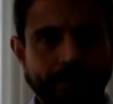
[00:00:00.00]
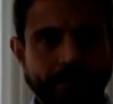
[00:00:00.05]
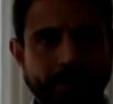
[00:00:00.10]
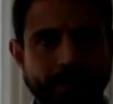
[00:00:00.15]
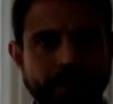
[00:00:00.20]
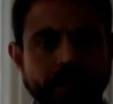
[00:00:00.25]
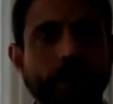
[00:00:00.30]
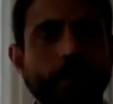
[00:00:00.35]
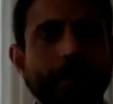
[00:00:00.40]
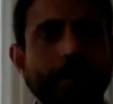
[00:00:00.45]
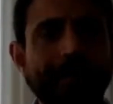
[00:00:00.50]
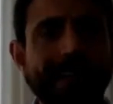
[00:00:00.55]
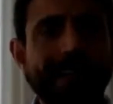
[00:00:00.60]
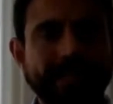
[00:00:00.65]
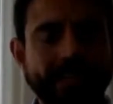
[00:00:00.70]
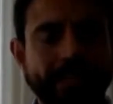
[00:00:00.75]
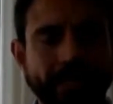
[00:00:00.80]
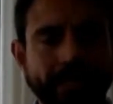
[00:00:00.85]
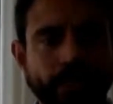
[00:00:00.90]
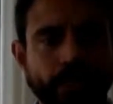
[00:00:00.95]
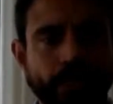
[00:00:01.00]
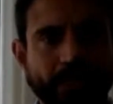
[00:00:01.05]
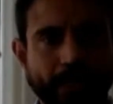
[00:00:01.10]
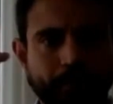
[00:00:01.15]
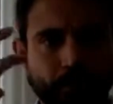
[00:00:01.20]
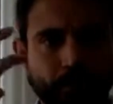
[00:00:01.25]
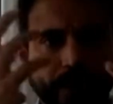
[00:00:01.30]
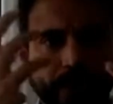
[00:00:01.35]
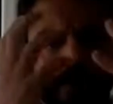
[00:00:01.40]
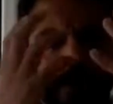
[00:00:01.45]
So basically what the
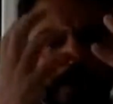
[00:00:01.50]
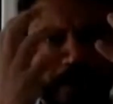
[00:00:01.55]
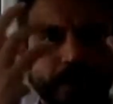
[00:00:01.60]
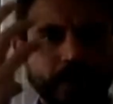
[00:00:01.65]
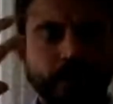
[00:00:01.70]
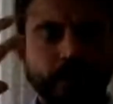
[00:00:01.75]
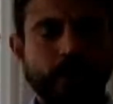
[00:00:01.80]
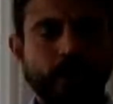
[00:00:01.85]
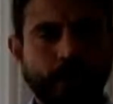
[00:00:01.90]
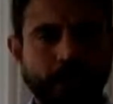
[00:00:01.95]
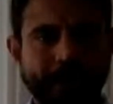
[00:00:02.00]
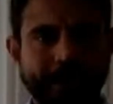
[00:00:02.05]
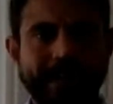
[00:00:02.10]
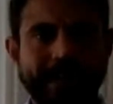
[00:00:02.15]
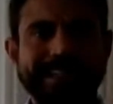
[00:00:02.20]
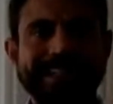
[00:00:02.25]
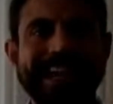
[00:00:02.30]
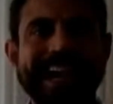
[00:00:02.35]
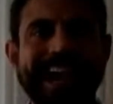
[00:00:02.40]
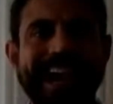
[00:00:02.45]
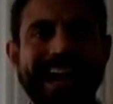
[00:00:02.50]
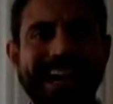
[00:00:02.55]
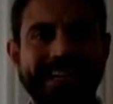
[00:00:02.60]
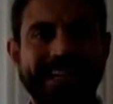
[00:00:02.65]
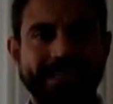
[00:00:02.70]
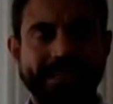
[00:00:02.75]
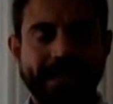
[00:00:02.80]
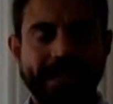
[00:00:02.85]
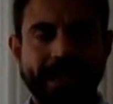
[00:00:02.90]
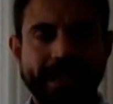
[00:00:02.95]
prefrontal cortex
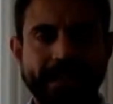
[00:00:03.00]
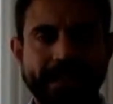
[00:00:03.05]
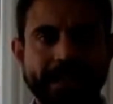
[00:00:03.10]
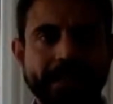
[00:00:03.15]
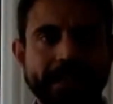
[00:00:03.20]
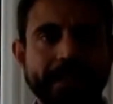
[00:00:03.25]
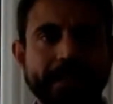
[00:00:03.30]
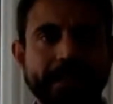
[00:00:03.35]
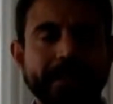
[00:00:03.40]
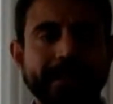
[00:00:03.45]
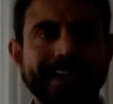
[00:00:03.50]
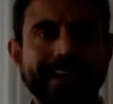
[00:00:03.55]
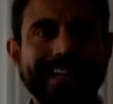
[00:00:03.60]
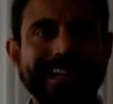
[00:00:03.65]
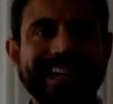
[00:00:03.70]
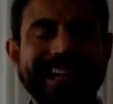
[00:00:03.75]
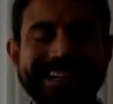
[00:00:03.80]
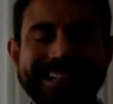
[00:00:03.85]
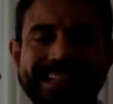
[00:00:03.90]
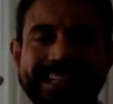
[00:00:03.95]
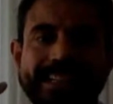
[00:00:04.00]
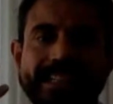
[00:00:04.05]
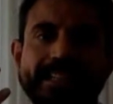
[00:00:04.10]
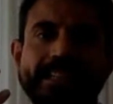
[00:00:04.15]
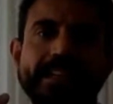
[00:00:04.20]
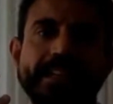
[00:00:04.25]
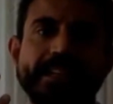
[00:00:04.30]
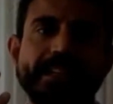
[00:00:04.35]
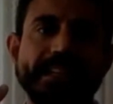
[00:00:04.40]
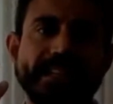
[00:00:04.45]
acts as is it's
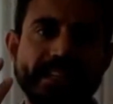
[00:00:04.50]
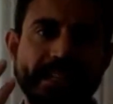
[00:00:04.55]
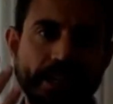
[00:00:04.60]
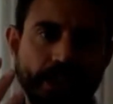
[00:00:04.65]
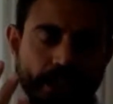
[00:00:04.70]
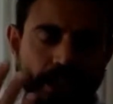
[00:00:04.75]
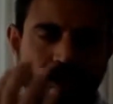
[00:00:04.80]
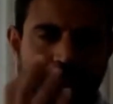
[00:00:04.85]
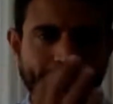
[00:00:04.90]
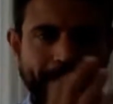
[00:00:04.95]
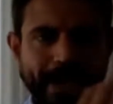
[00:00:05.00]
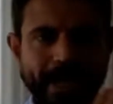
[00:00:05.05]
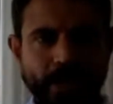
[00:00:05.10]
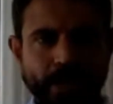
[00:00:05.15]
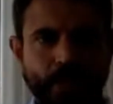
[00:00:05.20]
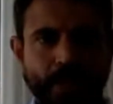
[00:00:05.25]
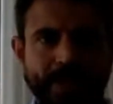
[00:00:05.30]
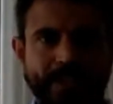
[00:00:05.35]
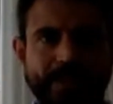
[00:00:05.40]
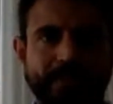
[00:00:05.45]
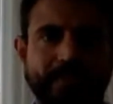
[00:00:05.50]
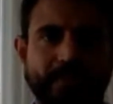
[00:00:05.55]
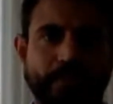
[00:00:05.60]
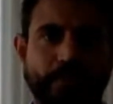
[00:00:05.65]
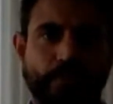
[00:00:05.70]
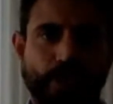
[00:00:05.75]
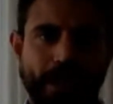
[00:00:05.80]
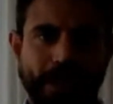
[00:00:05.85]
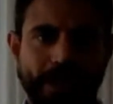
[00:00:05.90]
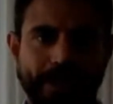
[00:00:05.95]
the decision matrix of the
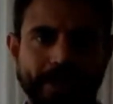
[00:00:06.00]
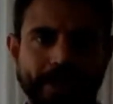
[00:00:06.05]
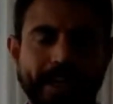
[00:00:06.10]
brain.